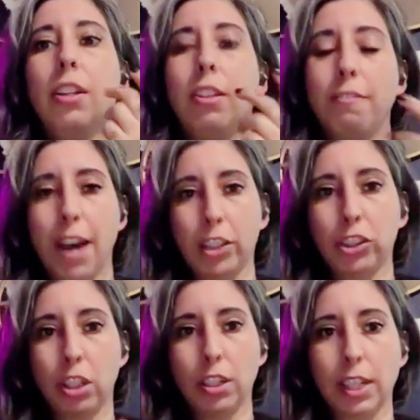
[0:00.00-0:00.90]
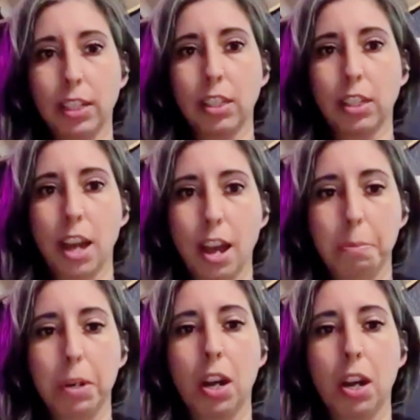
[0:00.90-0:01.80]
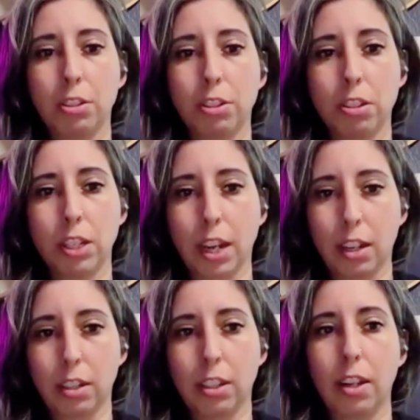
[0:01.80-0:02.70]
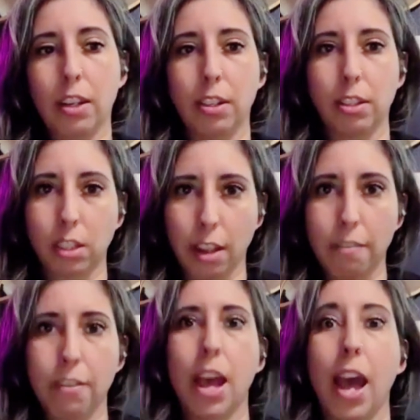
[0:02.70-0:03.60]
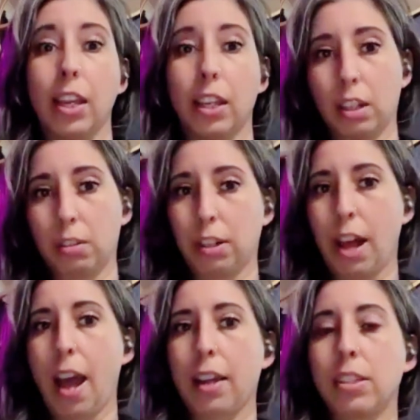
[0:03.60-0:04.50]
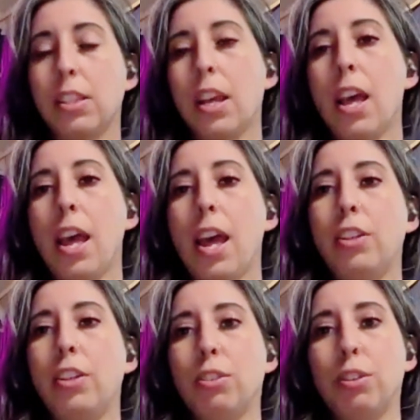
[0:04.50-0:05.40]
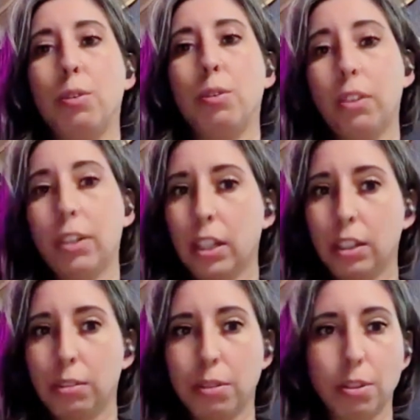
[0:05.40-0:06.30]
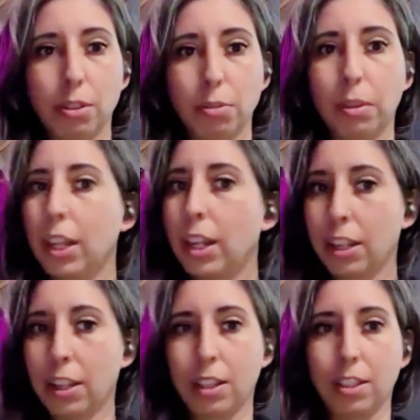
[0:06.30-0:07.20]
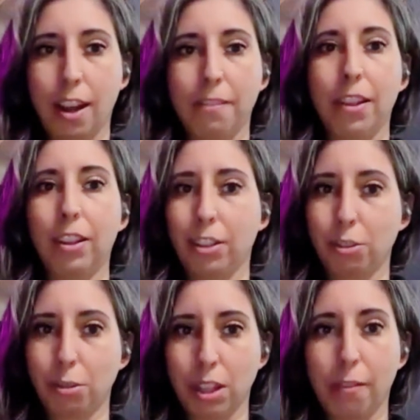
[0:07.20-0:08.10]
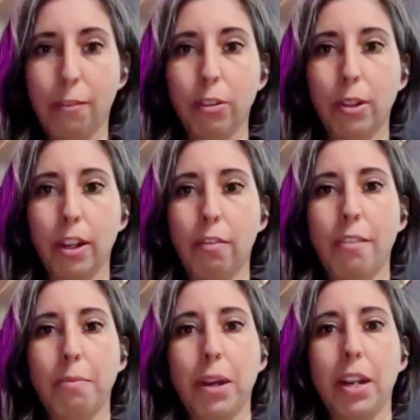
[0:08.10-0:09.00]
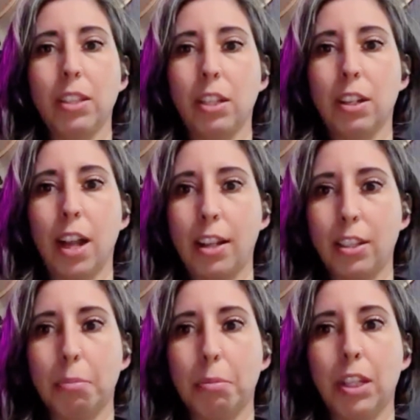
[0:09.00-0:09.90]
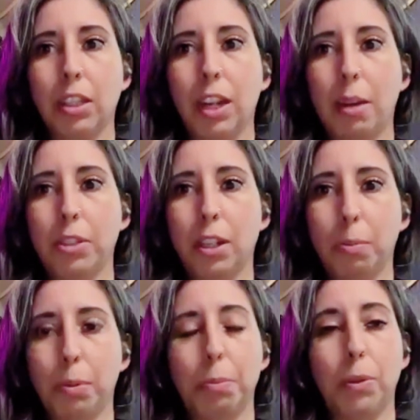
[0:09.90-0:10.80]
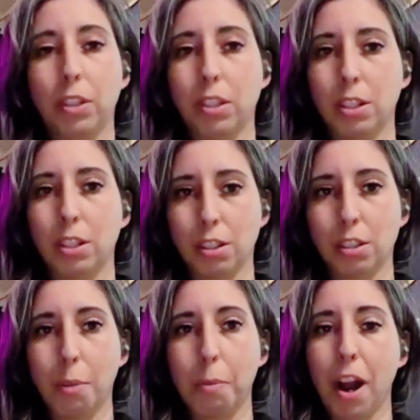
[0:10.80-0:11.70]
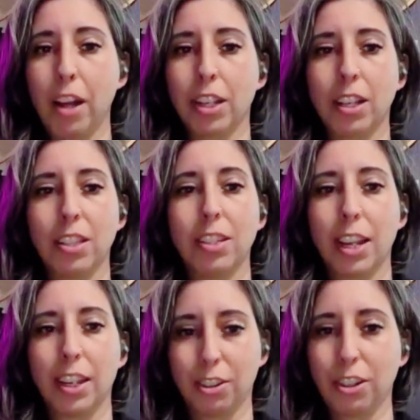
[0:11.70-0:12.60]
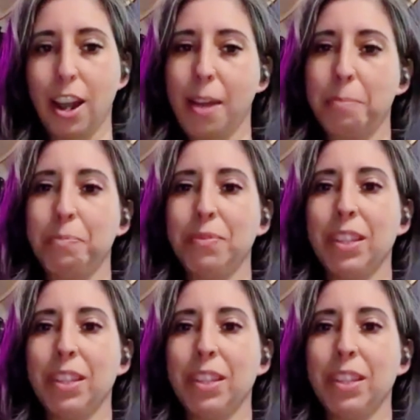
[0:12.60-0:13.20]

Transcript: The fascia needs time to understand that it is safe and that it can relax. And so you won't get good results with any of this stuff unless you sit for 3 to 5 minutes. And that is something that I will tell people. This is a slow process. Take your time